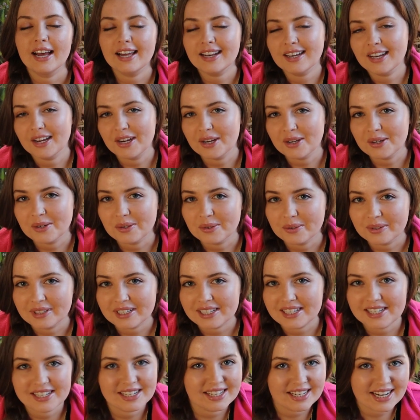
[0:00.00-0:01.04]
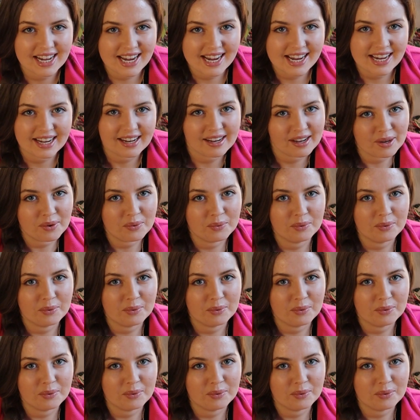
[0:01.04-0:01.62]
Hello, today